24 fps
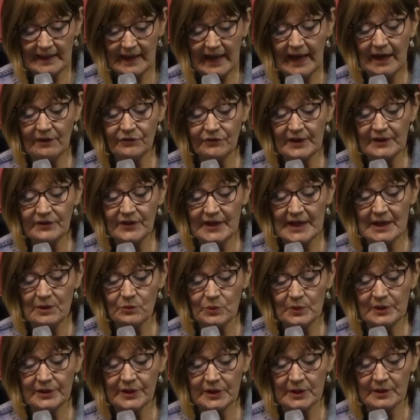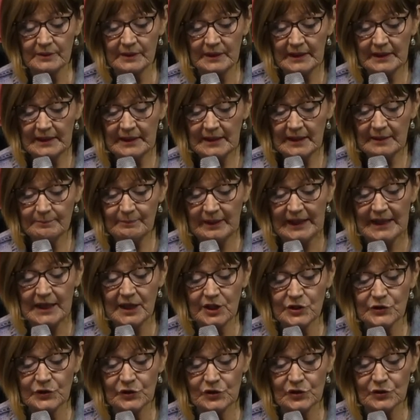Everything will co- be
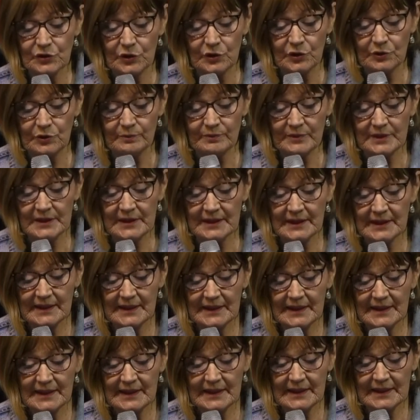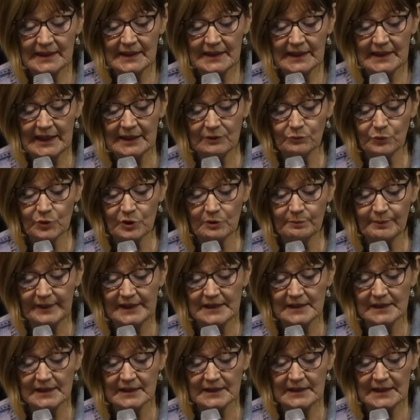consumed. It will,
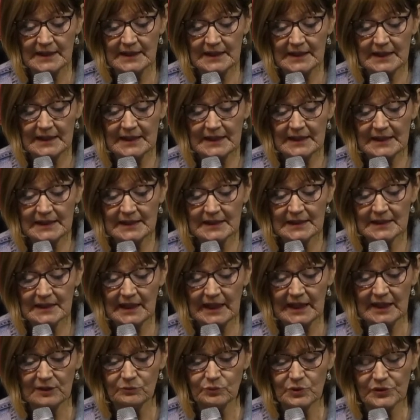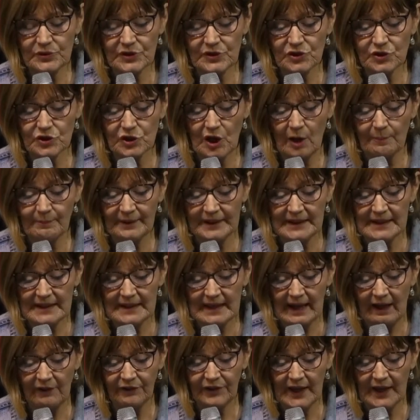be, it will stop at
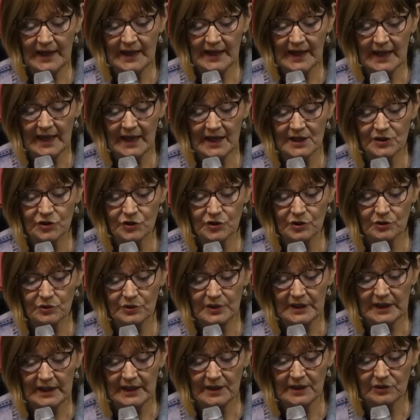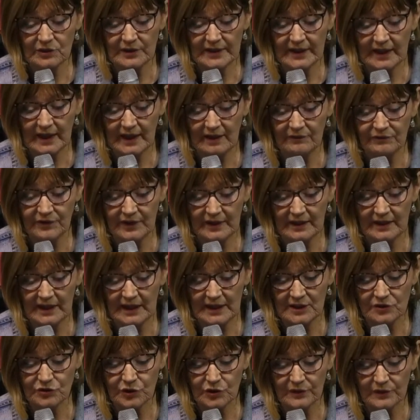nothing as you yield
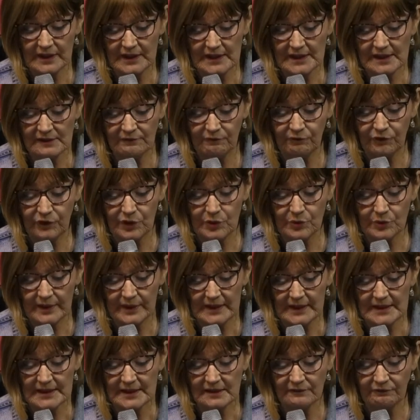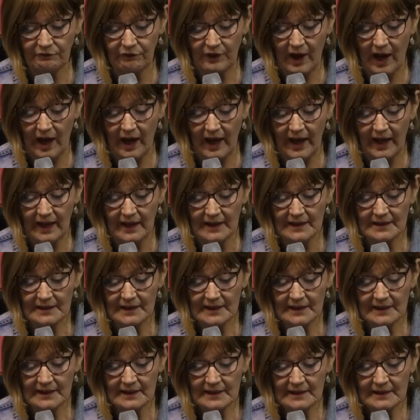everything to this furious fire
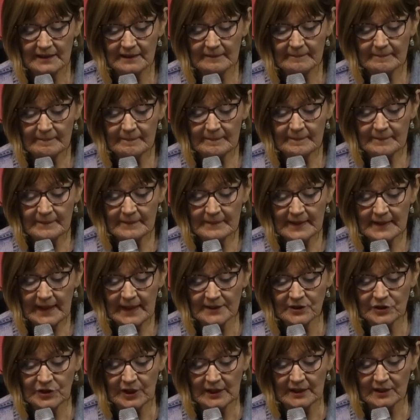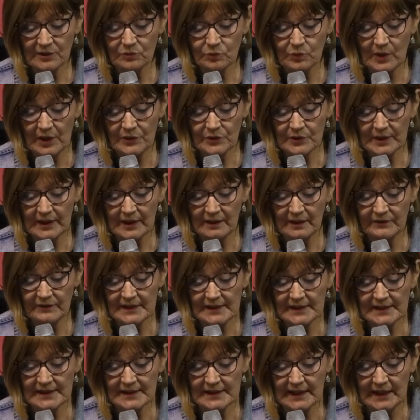until it won't
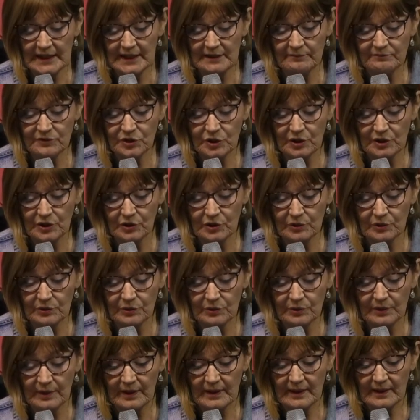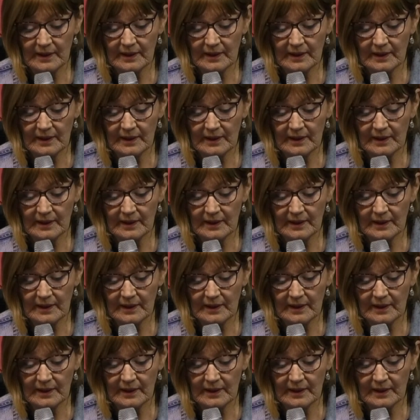even seem to you